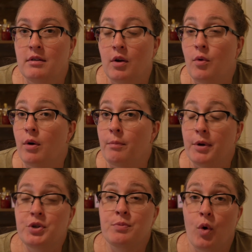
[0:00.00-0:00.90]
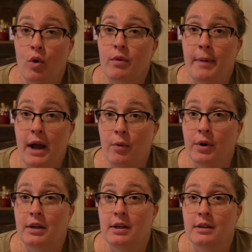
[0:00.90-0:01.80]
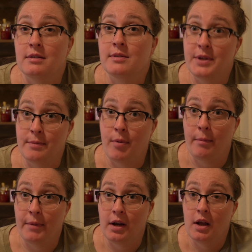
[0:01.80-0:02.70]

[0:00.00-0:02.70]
are much more overpowering in the sweet department.